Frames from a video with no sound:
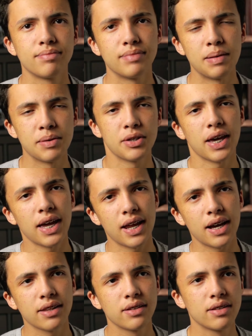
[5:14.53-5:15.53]
I mean, you can't
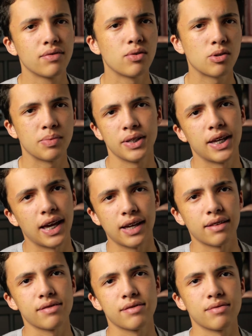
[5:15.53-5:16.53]
hack the D4, but you
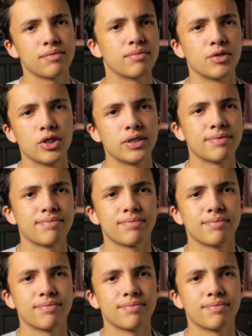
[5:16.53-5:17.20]
can't, really.